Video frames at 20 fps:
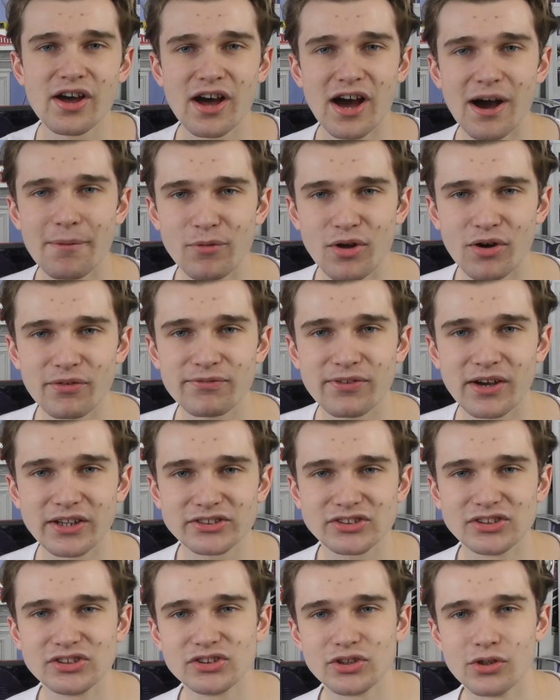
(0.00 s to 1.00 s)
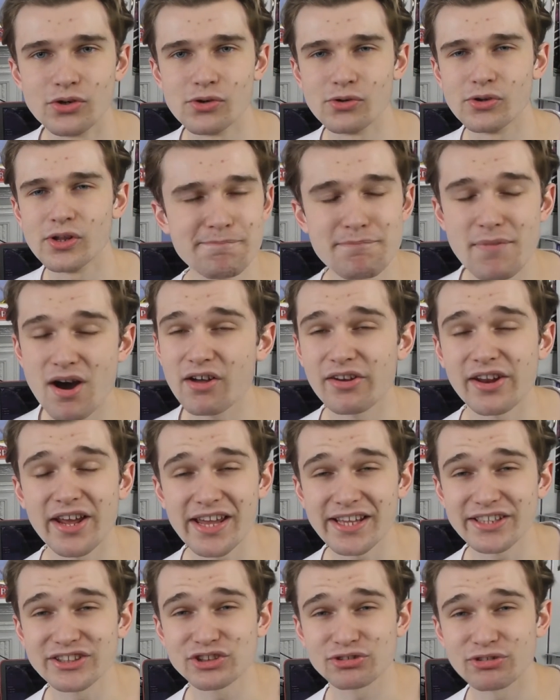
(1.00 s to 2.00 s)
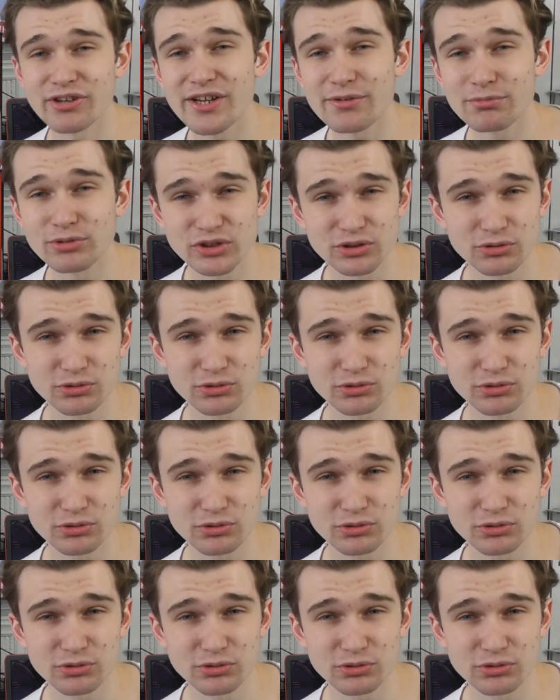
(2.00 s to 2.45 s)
I'm not fussed at all. Mane injury was